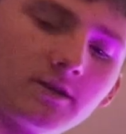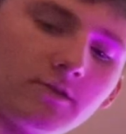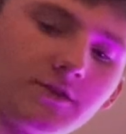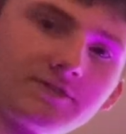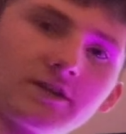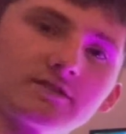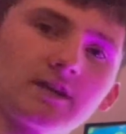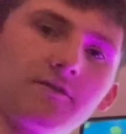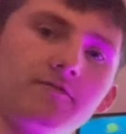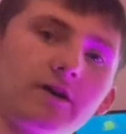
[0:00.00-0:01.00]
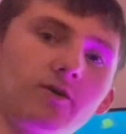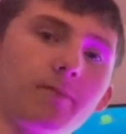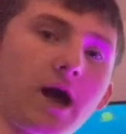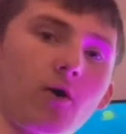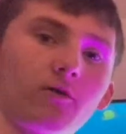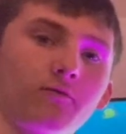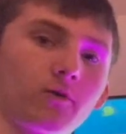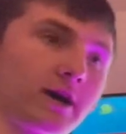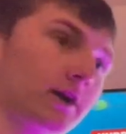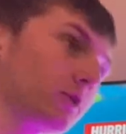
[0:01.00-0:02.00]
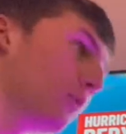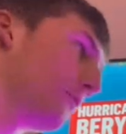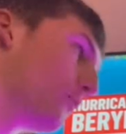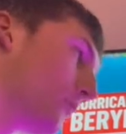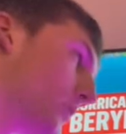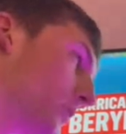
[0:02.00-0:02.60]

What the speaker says: this thing is a very powerful Category 4